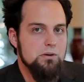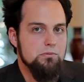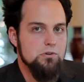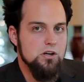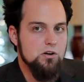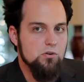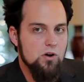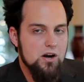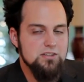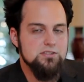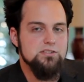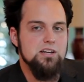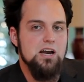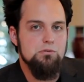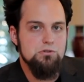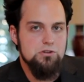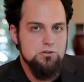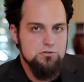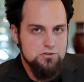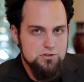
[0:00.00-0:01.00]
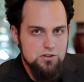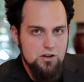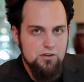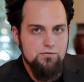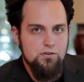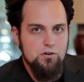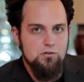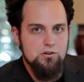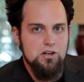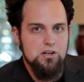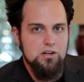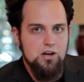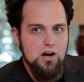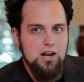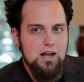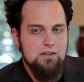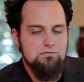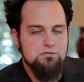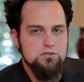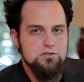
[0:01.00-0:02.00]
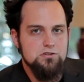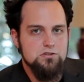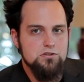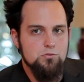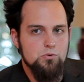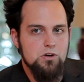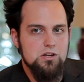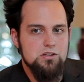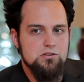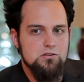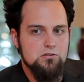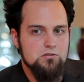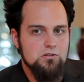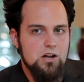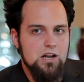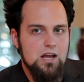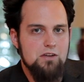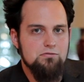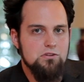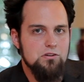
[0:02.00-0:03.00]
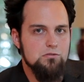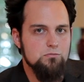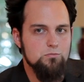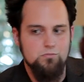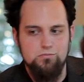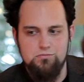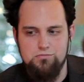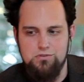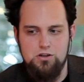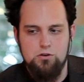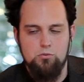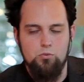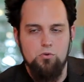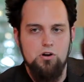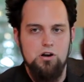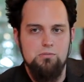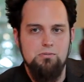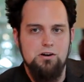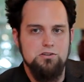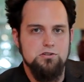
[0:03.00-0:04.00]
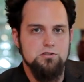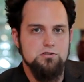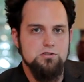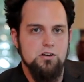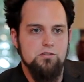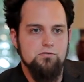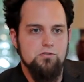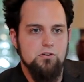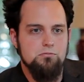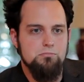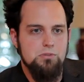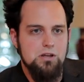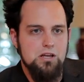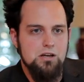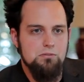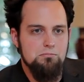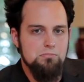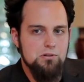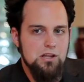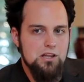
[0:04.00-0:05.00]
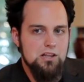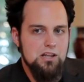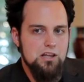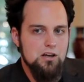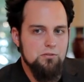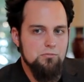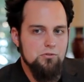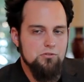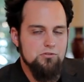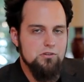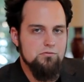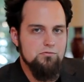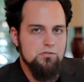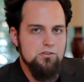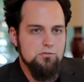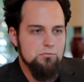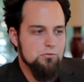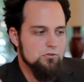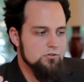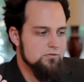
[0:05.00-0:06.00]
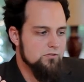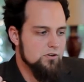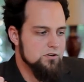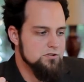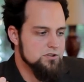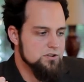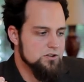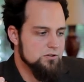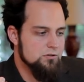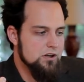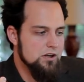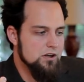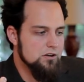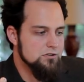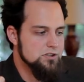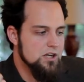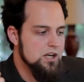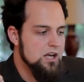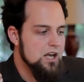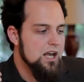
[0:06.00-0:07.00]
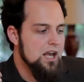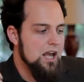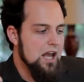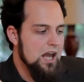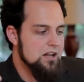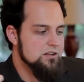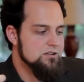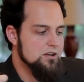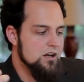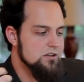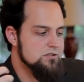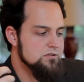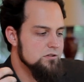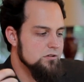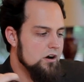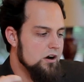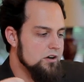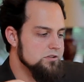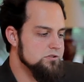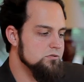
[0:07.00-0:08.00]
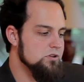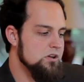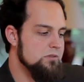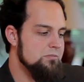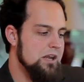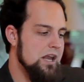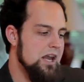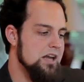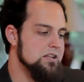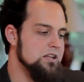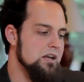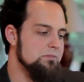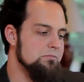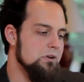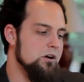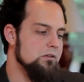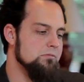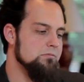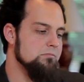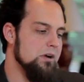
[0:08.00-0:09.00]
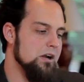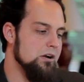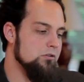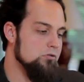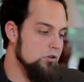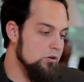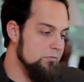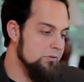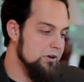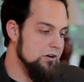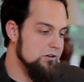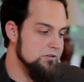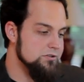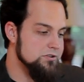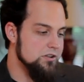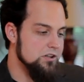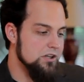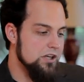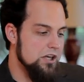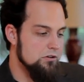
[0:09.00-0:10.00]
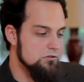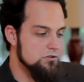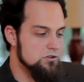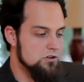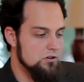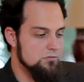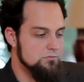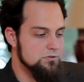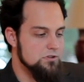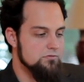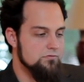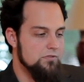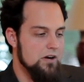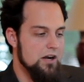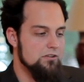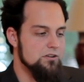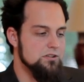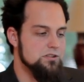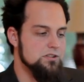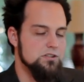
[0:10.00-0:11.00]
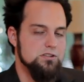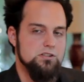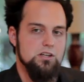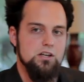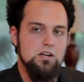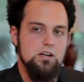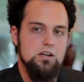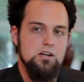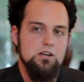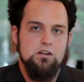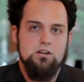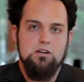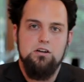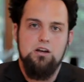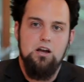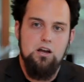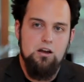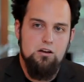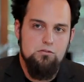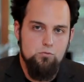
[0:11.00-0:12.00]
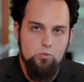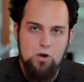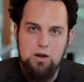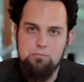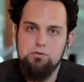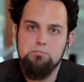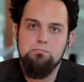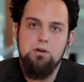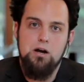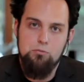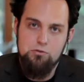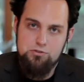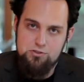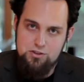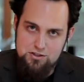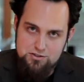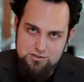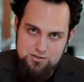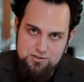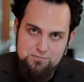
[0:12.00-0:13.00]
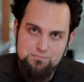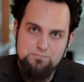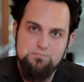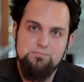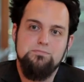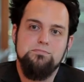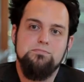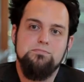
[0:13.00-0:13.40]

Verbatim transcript: you'll be able to go outside with your cell phone and not have to squint or not have to, you know, worry about your cell phone being completely almost invisible as far as the screen goes. And it's also also going to be antimicrobial. It's going to kill germs and viruses. Wipe your butt with this.